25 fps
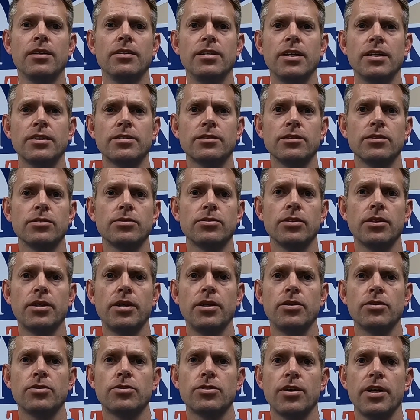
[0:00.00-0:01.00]
Next, let's
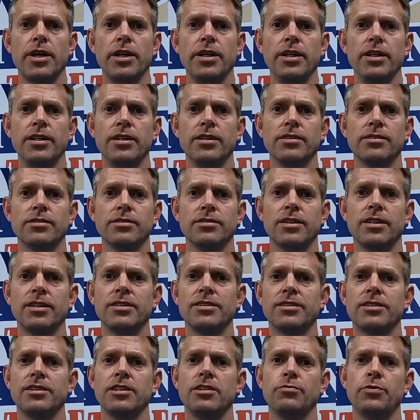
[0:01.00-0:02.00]
look at your training
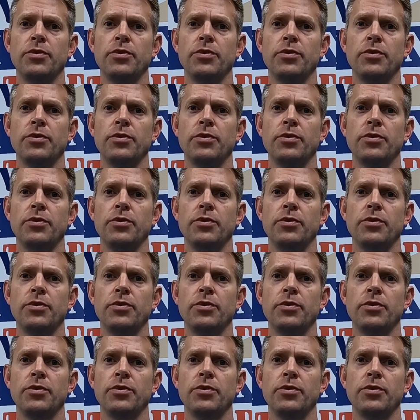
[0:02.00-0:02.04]
and see